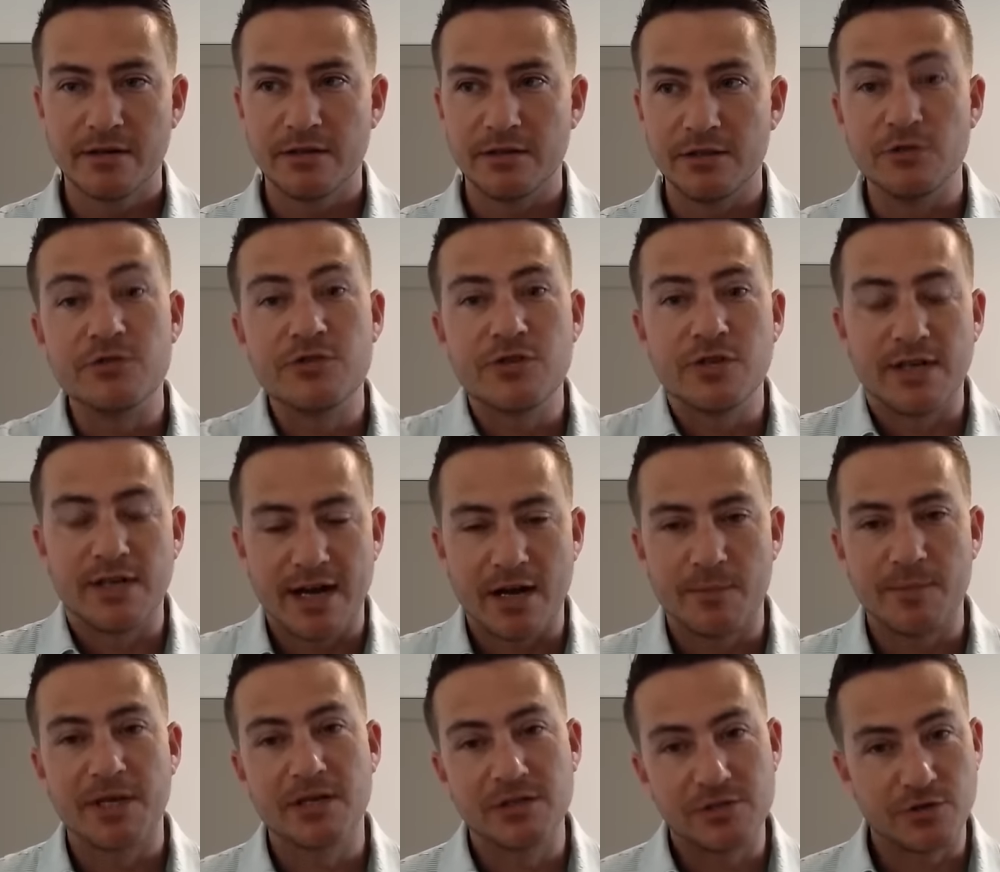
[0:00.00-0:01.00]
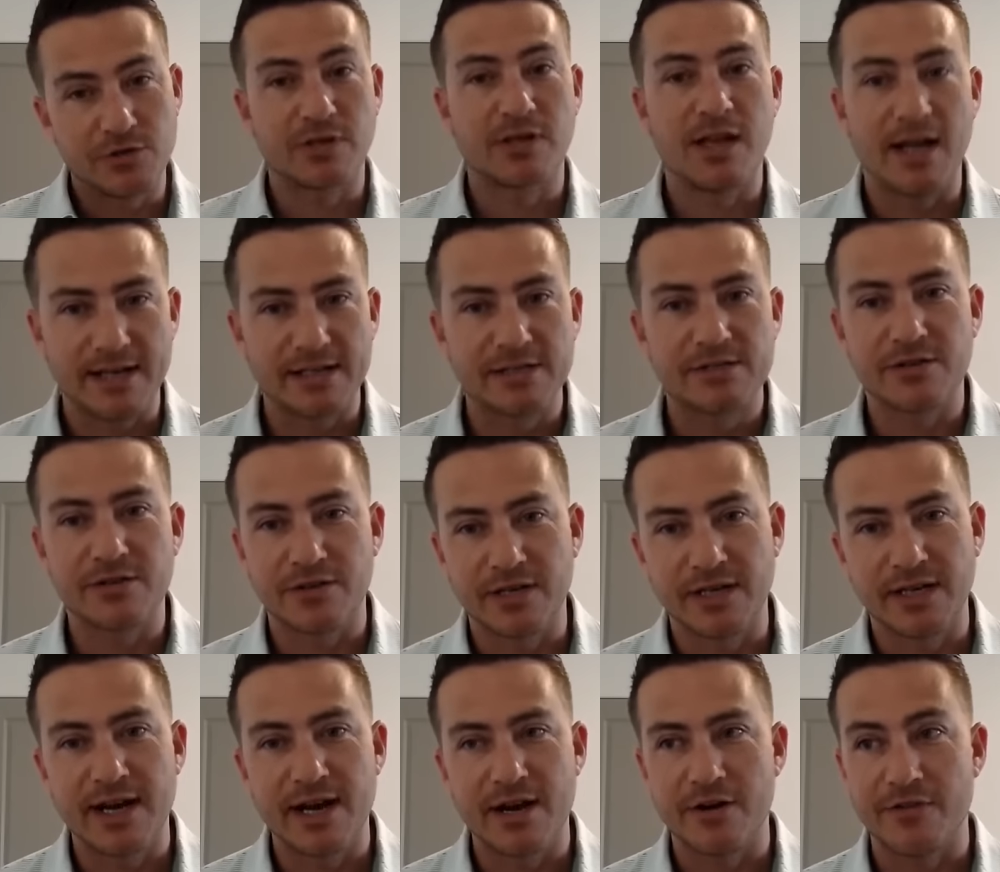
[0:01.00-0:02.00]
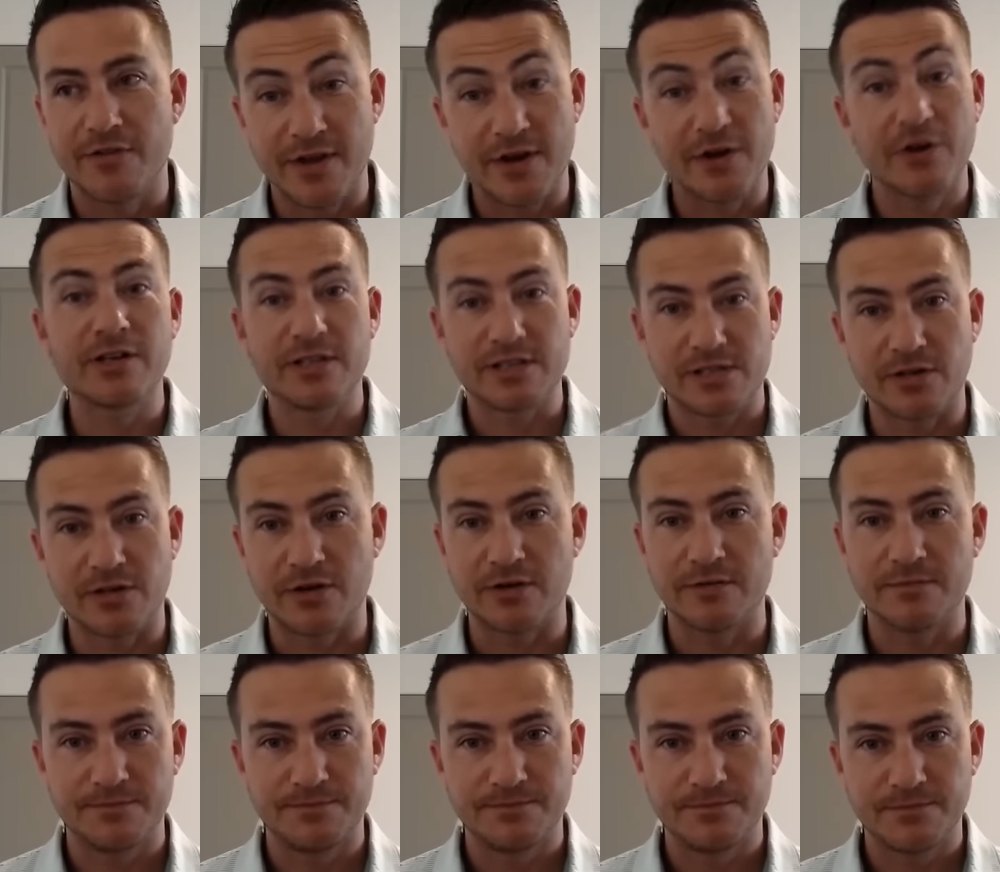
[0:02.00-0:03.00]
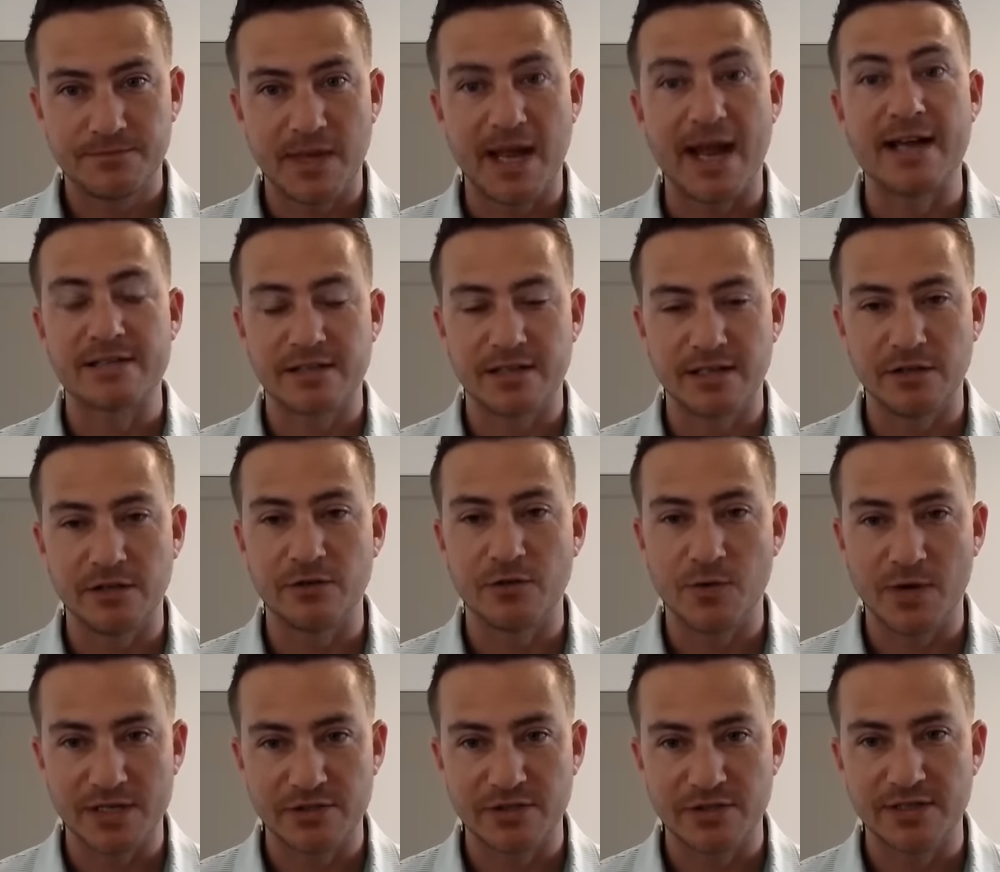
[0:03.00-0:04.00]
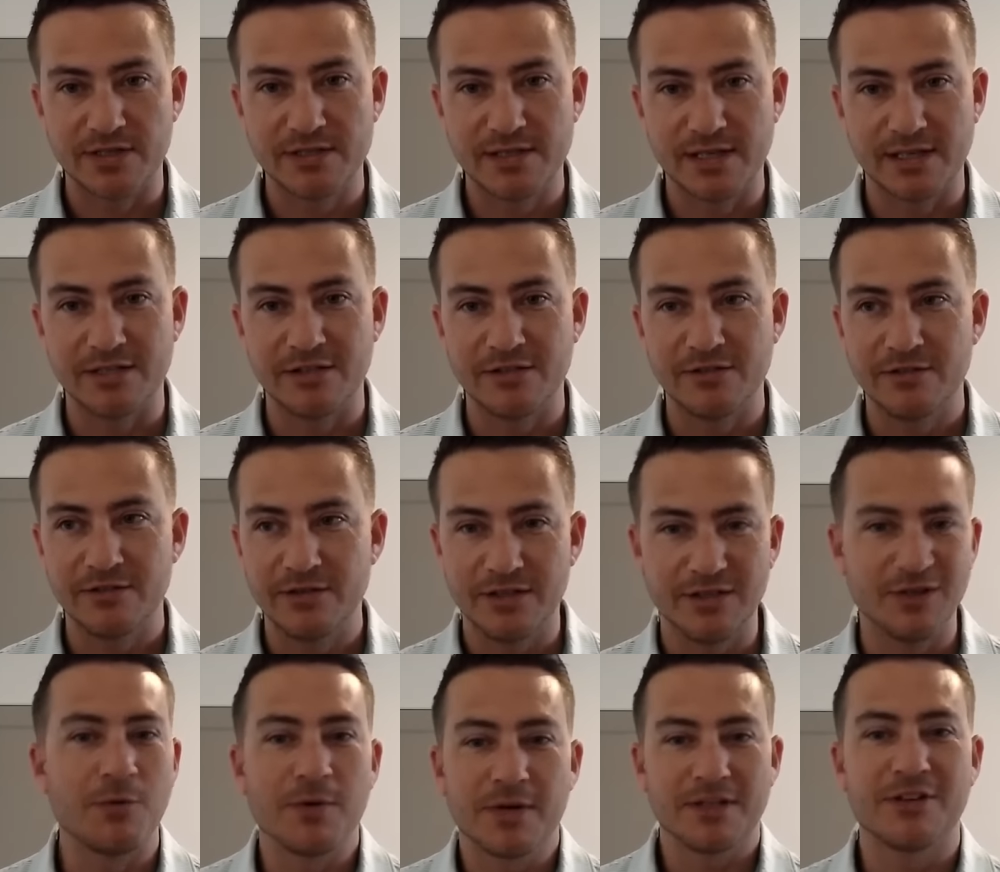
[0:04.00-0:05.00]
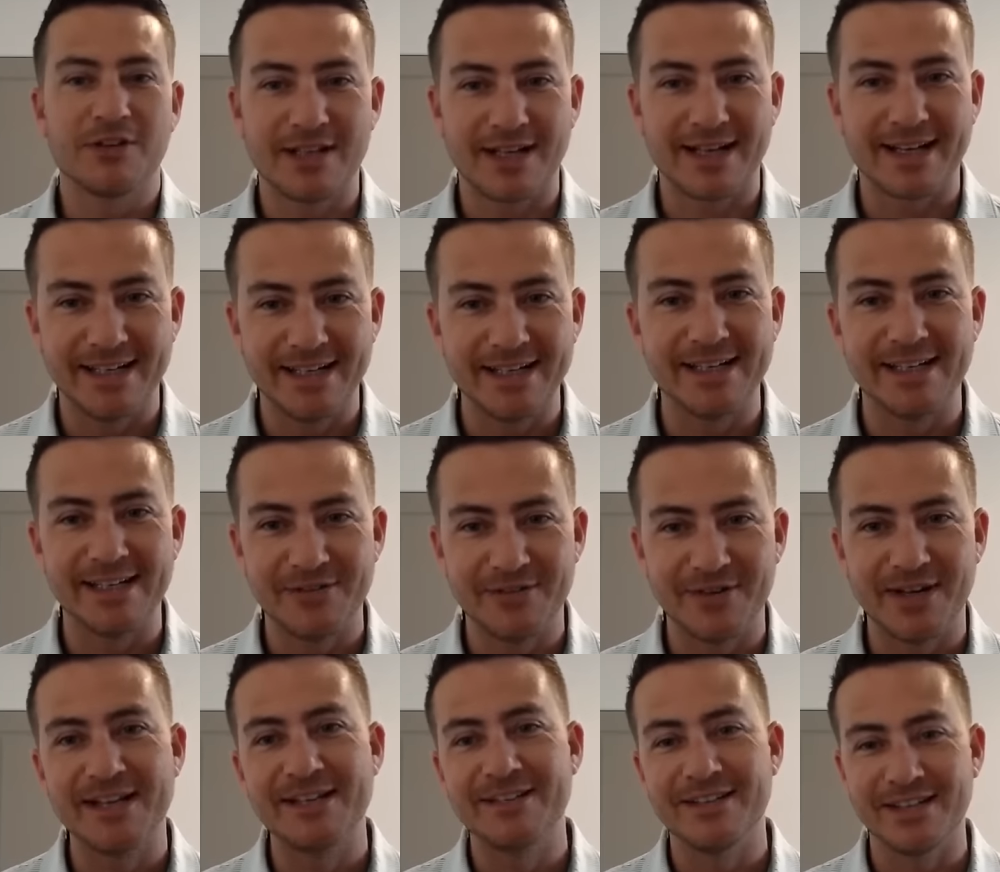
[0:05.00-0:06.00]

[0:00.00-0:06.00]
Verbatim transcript: You should care because your clients are going to care. They're going to start asking you questions, and you don't want to look like an idiot, right?